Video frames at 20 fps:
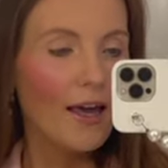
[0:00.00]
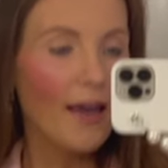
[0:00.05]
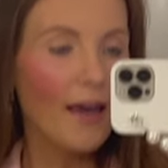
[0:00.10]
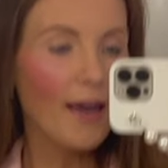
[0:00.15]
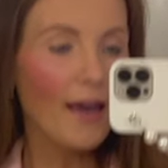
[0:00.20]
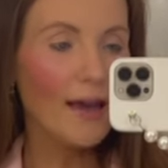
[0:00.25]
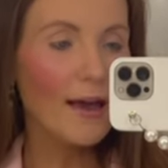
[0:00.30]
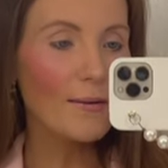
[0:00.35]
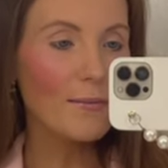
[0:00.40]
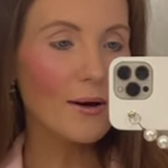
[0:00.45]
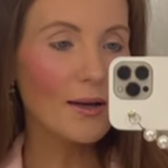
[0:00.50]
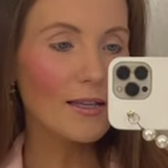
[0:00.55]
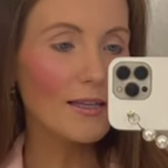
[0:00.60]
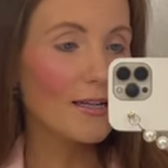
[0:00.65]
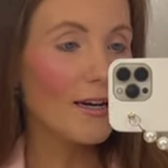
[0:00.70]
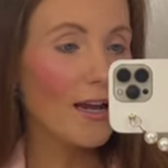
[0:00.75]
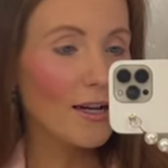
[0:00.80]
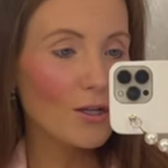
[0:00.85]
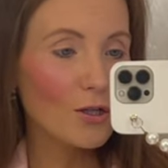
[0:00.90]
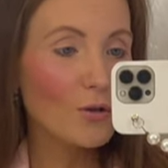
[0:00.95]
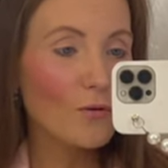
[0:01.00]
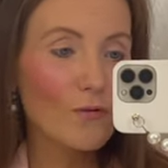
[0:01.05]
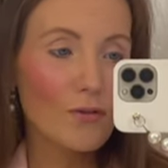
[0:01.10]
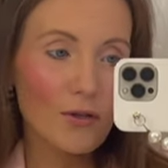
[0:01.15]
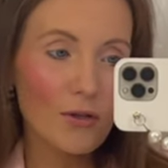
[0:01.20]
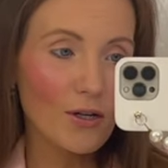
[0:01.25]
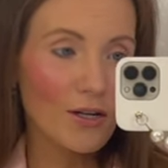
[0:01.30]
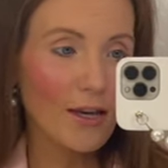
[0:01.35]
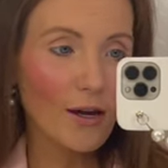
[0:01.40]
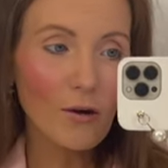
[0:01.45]
I didn't actually know if I was
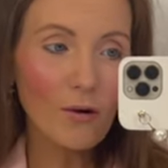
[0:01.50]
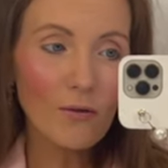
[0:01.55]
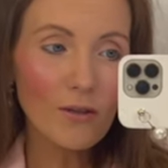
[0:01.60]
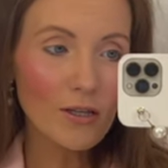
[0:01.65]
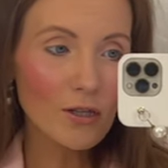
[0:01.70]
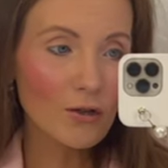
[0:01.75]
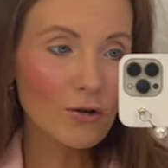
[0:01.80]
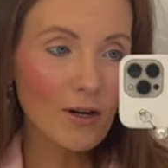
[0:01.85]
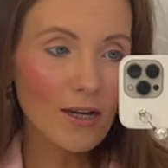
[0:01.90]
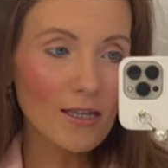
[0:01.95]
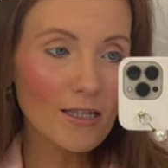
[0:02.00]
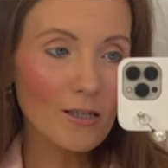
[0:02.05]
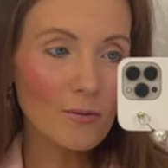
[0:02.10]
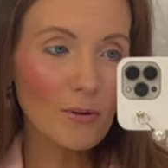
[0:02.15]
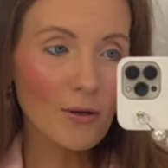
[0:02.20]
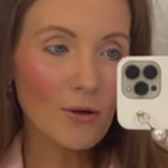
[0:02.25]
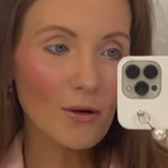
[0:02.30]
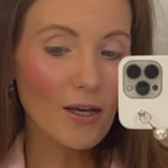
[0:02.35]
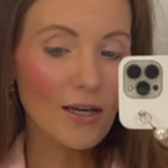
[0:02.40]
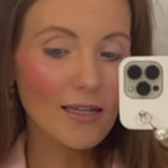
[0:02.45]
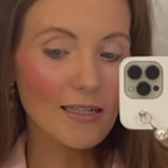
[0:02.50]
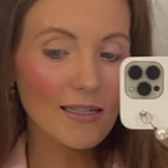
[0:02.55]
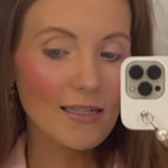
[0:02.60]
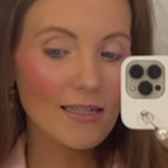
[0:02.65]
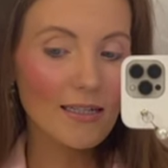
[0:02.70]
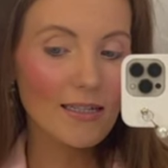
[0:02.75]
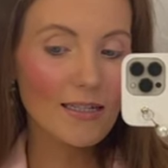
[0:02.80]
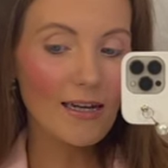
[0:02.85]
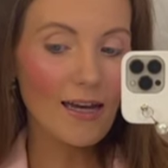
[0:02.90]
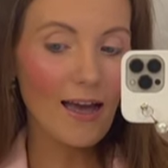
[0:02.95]
going to get on this train, to be
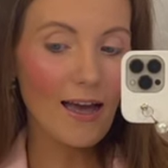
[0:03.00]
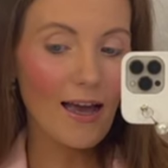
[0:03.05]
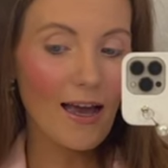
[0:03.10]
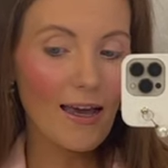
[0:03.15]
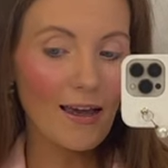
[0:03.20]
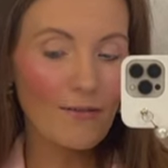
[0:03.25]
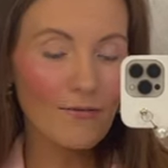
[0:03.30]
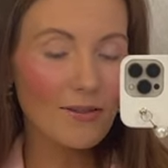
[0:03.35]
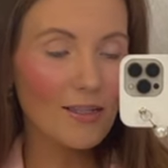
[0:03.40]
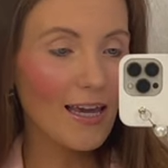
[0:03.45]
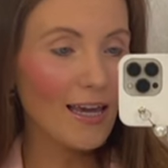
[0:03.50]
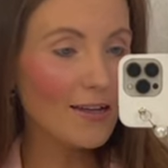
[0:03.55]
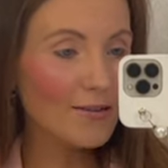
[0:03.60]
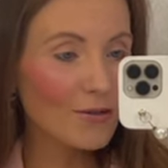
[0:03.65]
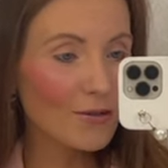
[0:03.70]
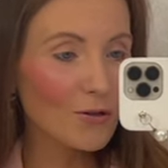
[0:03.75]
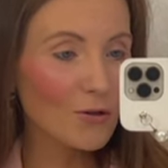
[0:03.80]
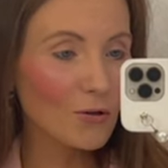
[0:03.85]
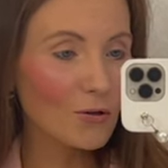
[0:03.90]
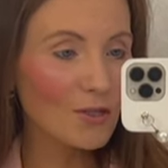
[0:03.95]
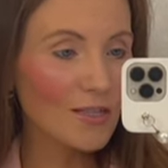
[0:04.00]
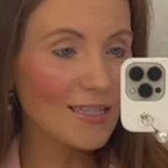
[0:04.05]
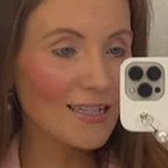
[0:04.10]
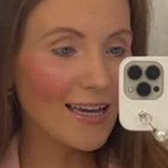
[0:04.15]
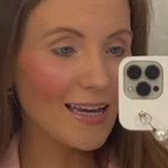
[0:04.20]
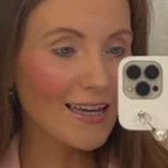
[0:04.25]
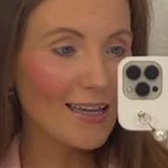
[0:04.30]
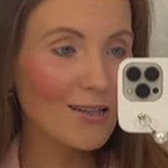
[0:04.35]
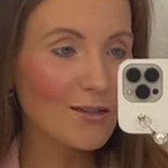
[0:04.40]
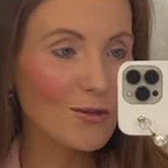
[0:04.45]
honest. I have Elton John
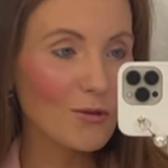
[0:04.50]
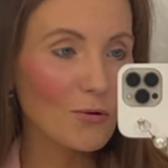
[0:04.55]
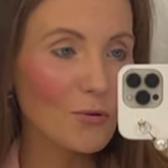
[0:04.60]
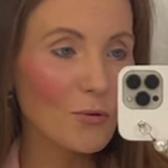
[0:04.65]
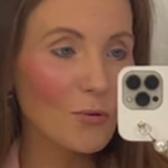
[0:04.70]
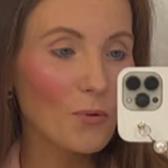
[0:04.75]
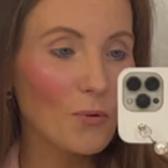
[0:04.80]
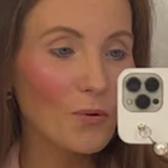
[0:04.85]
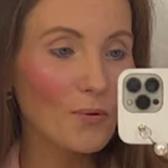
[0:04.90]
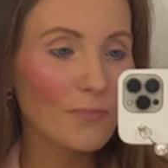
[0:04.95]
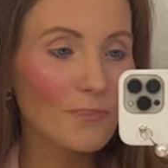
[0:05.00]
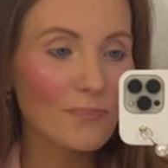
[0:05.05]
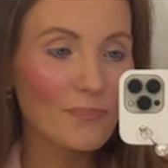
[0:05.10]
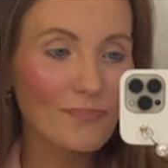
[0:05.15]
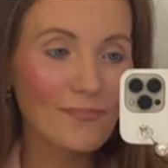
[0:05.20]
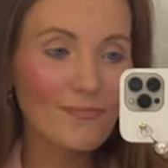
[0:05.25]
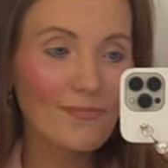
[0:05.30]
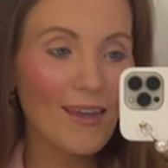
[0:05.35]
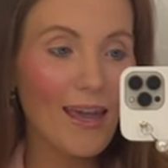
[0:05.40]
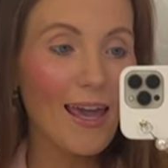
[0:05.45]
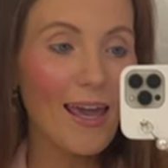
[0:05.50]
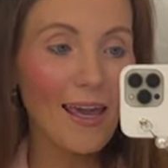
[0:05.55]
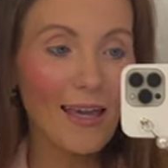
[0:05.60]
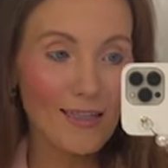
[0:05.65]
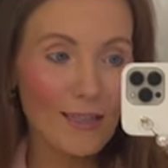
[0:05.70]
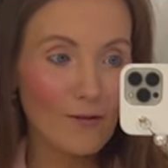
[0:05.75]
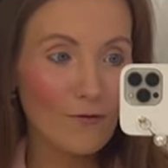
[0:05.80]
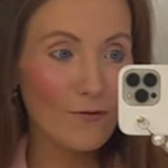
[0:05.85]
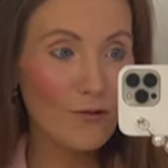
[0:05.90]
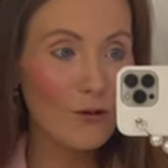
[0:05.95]
tonight, so it is
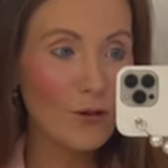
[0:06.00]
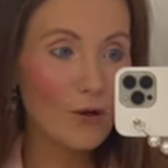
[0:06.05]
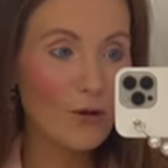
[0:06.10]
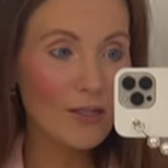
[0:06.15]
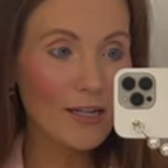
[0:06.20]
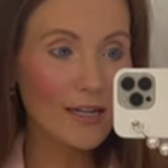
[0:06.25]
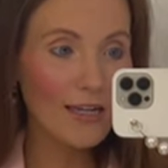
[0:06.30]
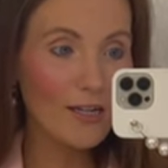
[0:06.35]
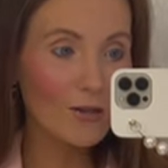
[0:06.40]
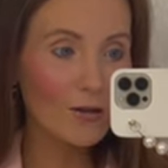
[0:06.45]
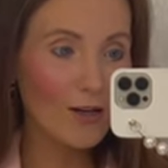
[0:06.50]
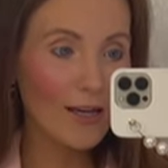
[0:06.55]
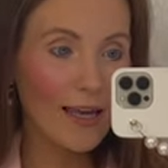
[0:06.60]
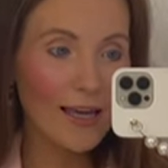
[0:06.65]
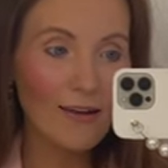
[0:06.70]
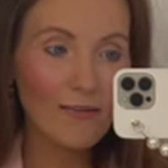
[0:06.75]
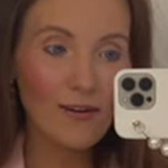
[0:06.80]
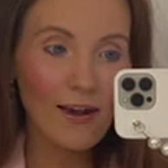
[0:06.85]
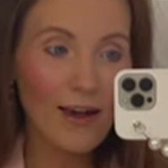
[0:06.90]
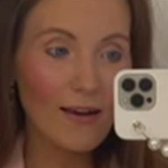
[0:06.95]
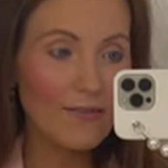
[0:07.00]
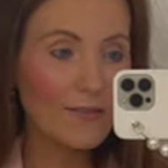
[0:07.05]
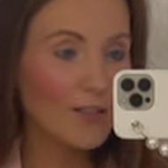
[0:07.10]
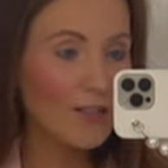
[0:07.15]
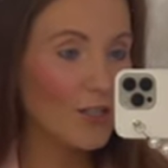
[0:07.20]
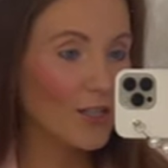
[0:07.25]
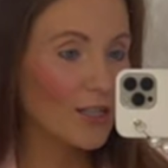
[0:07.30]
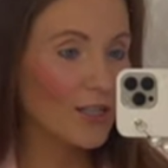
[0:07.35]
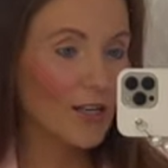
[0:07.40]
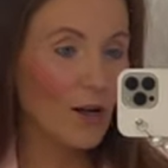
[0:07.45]
a full-on day, so I kind of have to
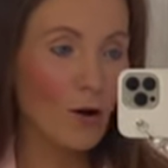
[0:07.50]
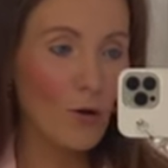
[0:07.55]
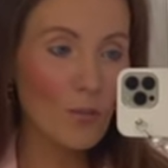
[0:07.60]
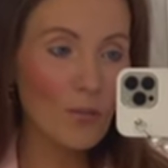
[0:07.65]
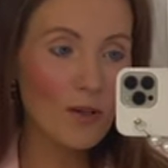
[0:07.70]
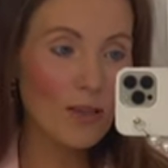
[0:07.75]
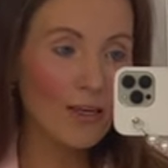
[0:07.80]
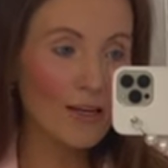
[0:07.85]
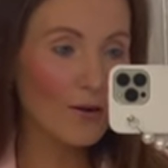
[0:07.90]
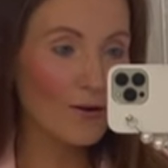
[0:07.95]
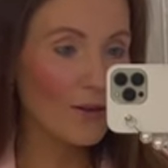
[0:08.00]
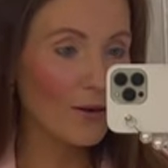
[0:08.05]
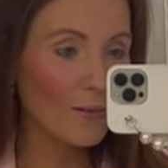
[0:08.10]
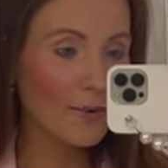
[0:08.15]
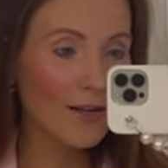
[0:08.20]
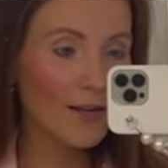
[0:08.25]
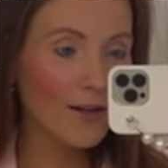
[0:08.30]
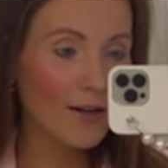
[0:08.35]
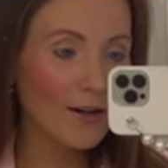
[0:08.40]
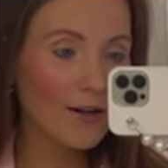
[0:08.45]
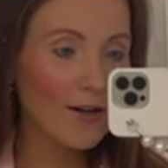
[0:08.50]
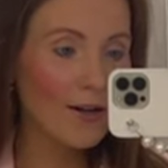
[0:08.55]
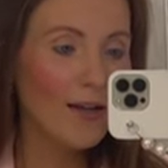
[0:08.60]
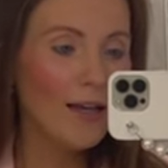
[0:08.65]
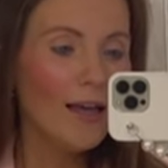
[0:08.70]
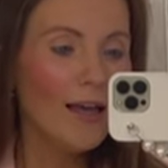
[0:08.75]
just get on with it now that I'm here.